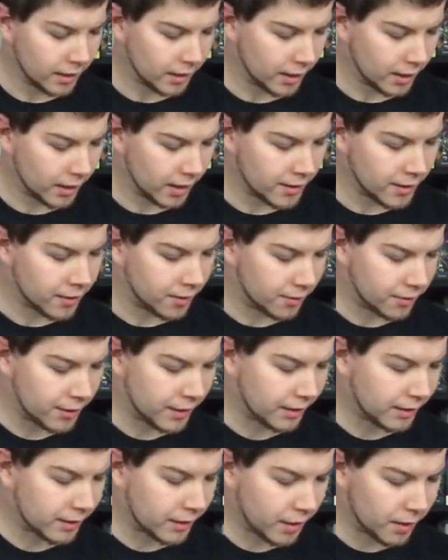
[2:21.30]
Another
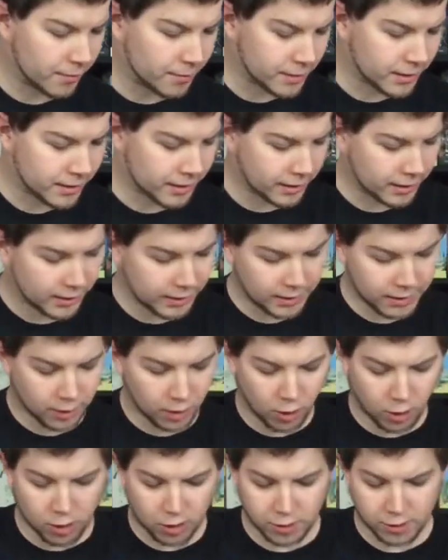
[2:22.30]
thing that comes
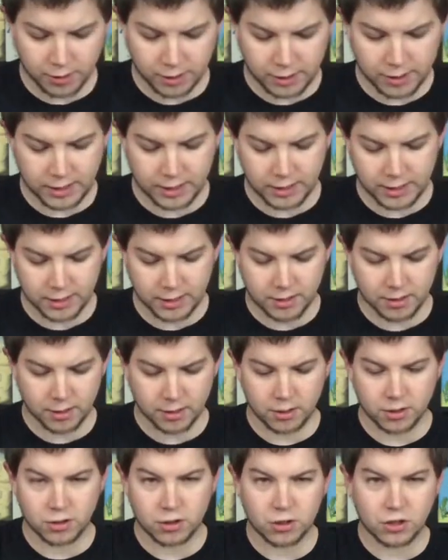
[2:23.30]
are these
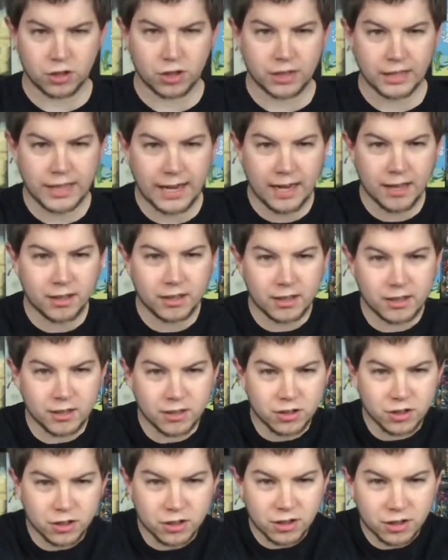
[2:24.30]

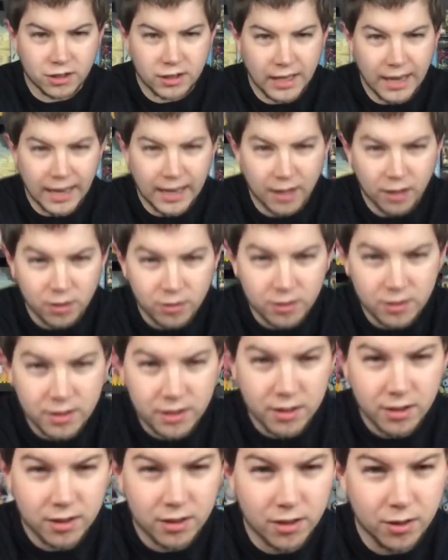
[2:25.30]
challenge tiles.
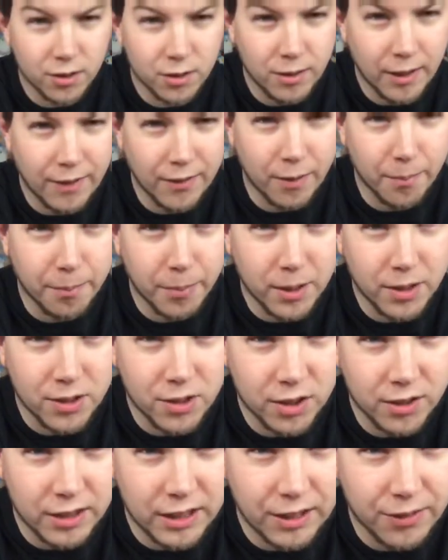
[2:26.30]
So you have a bunch
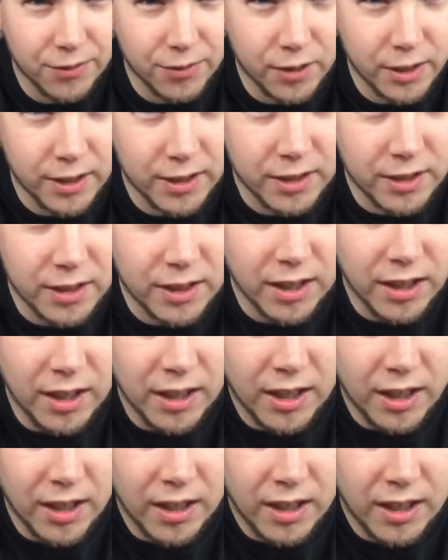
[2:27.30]
of different
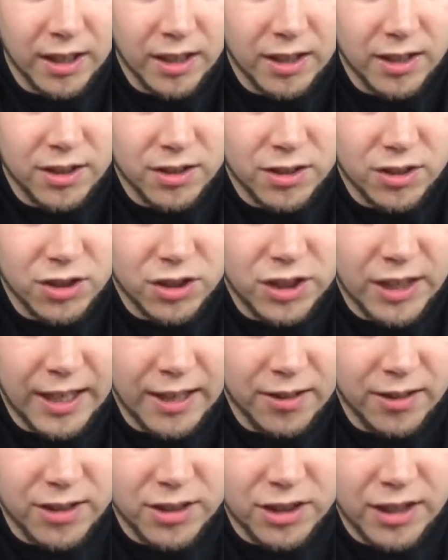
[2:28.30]

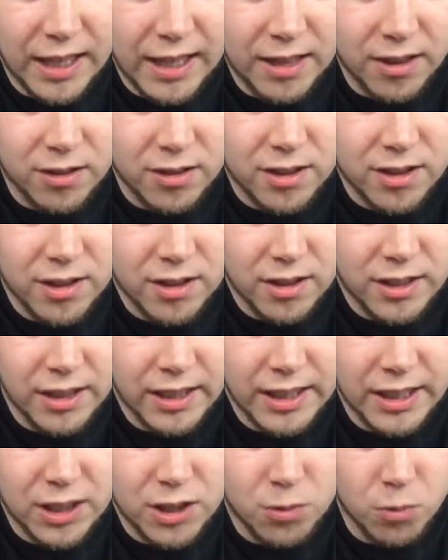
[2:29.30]
challenge tiles.
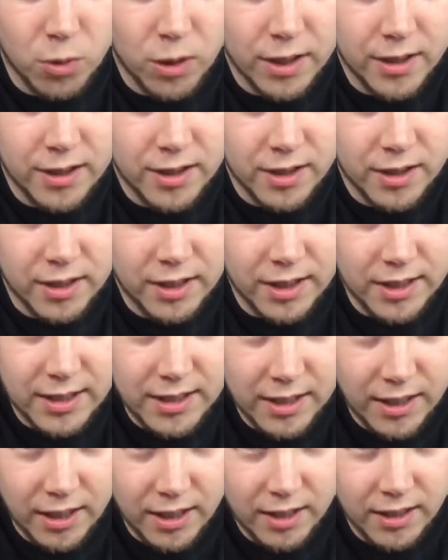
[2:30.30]
Each one
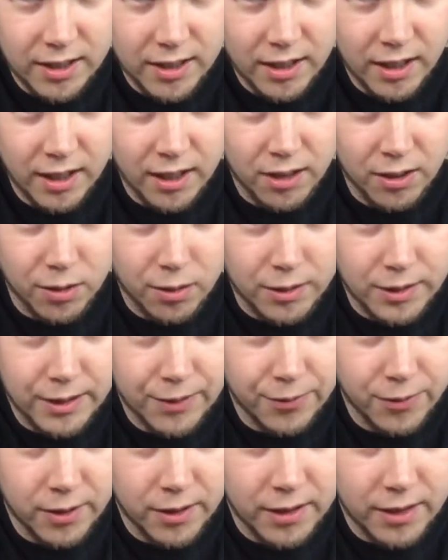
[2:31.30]
does a little
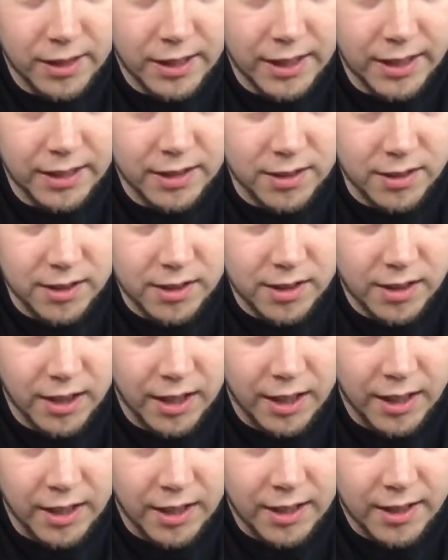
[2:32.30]
different things.
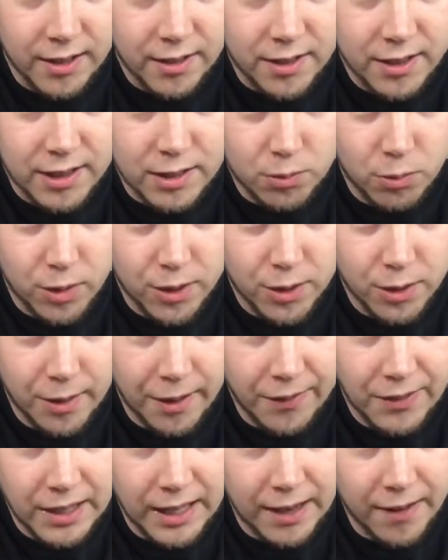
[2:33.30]
This one you
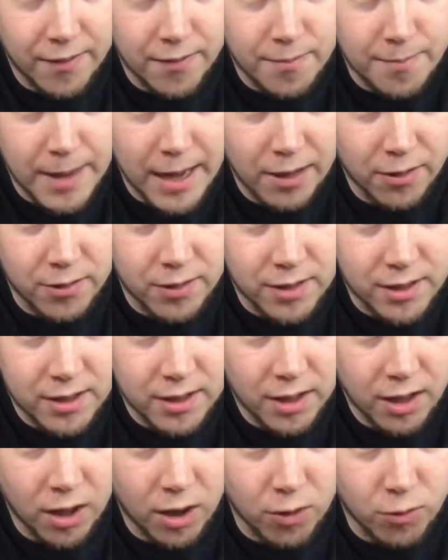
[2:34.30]
have to have mountains
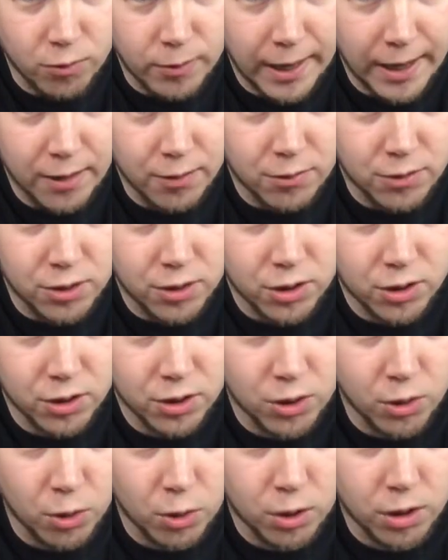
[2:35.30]
around
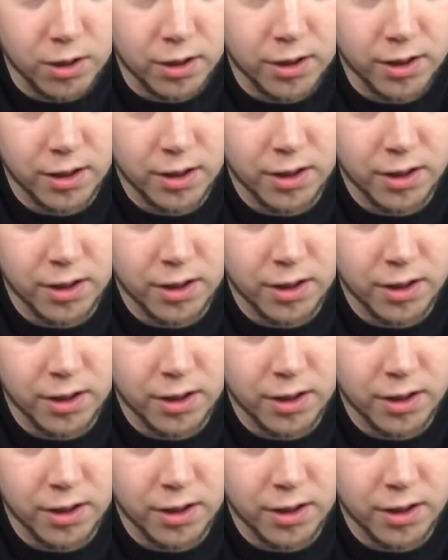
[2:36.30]
your